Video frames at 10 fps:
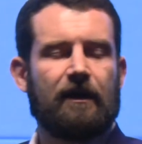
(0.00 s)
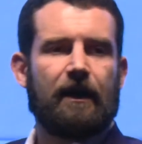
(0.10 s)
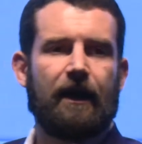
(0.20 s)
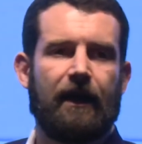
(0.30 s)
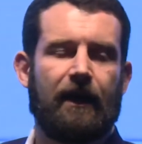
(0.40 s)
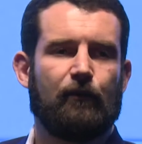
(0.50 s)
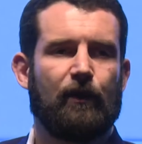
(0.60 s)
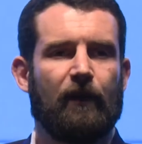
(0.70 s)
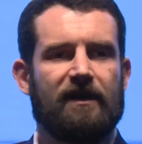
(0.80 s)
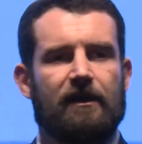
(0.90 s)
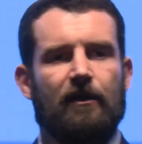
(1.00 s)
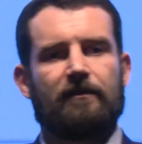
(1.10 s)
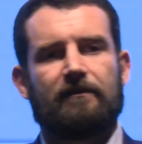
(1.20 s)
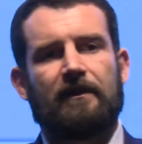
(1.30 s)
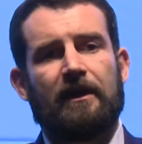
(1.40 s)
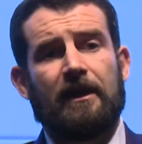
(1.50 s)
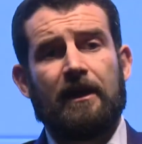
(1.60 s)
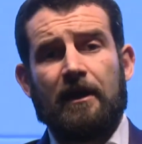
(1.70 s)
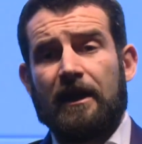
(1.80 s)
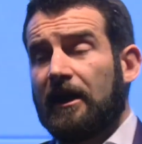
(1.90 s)
and we went out,
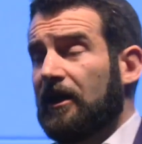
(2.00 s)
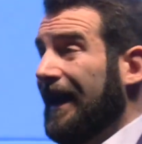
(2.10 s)
got